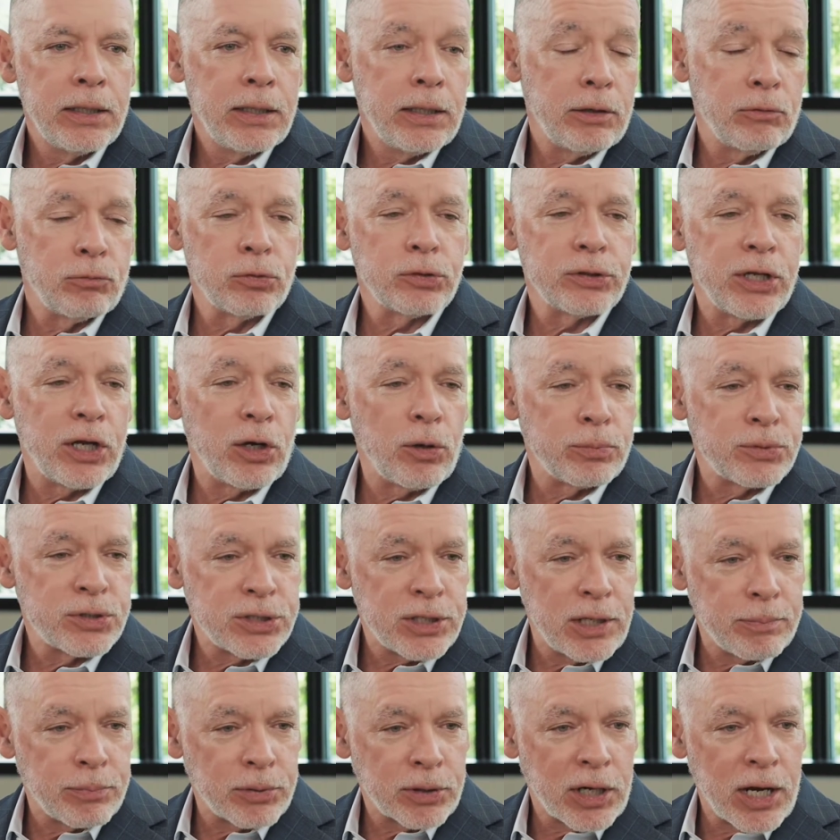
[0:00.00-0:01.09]
It really helped
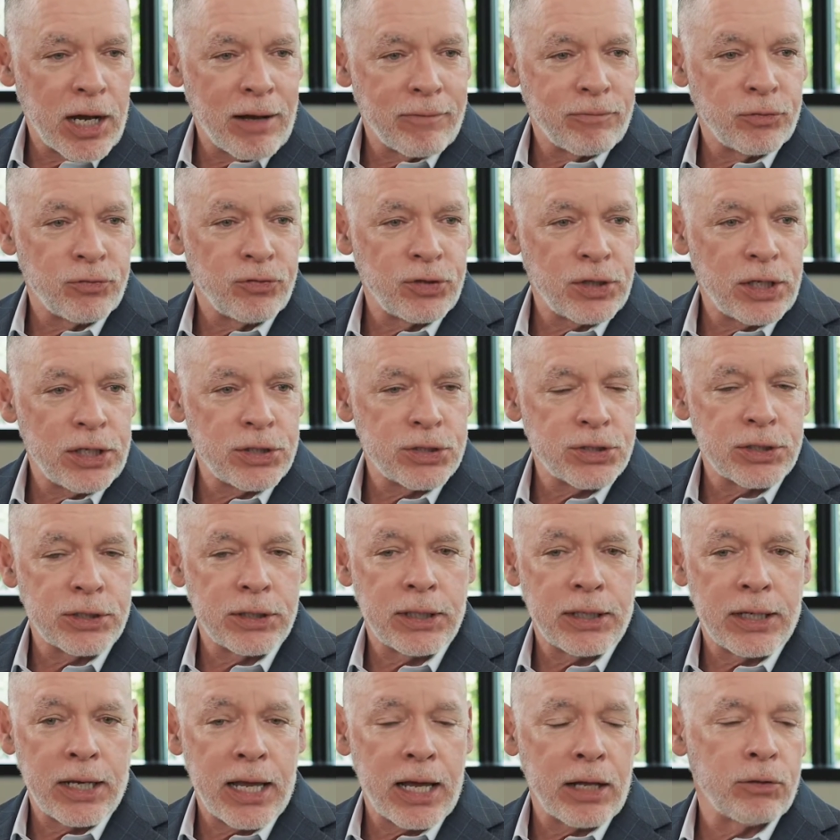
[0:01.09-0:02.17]
shape her conversation
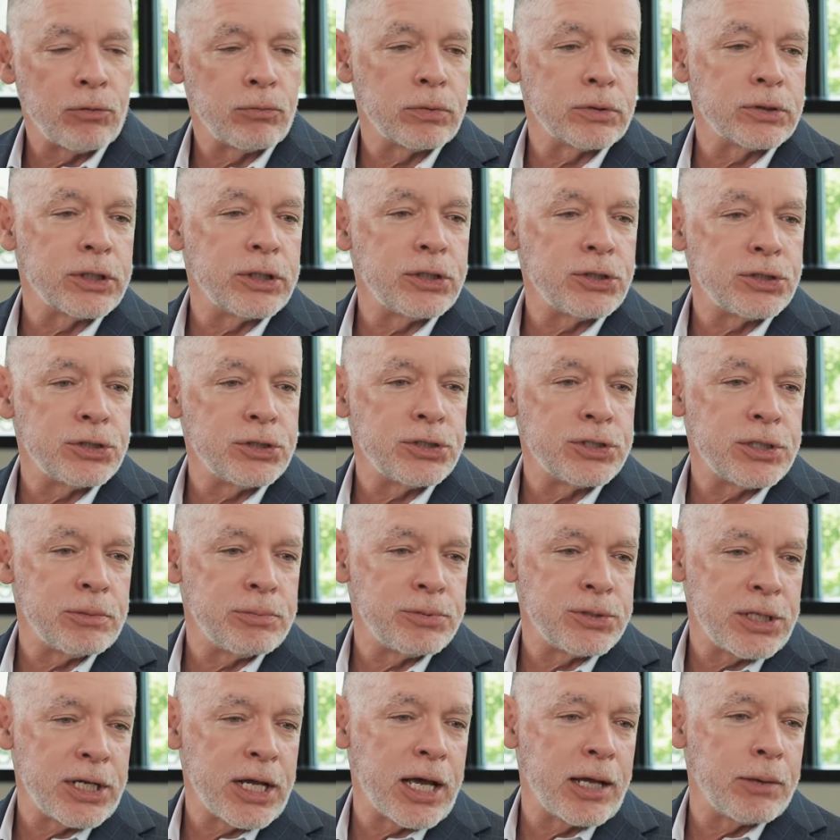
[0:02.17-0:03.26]
and how the relationship
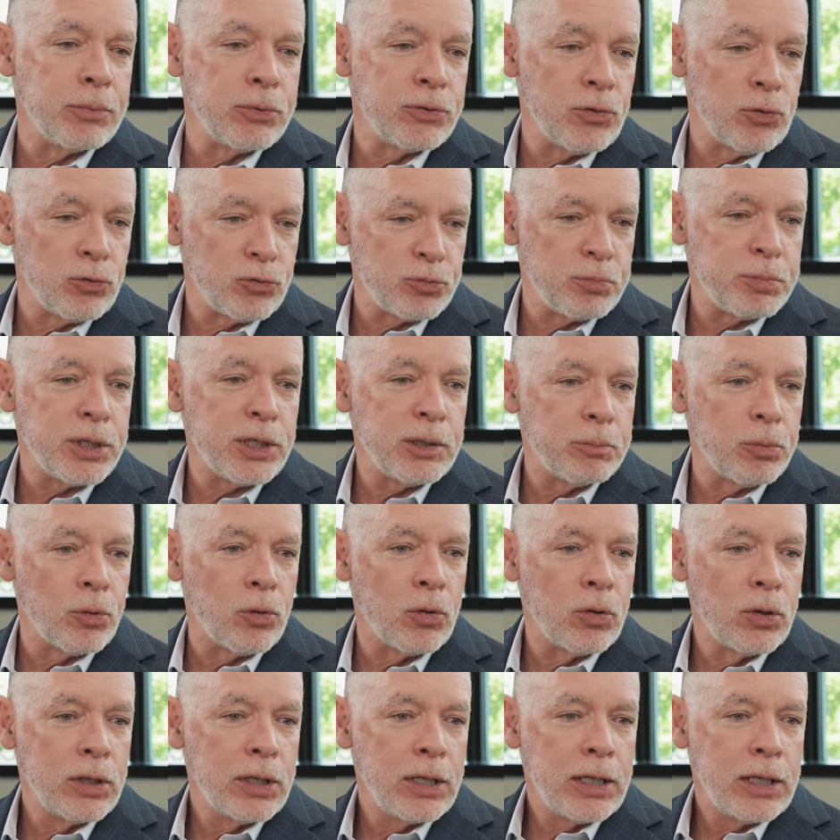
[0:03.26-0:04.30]
she had with those people.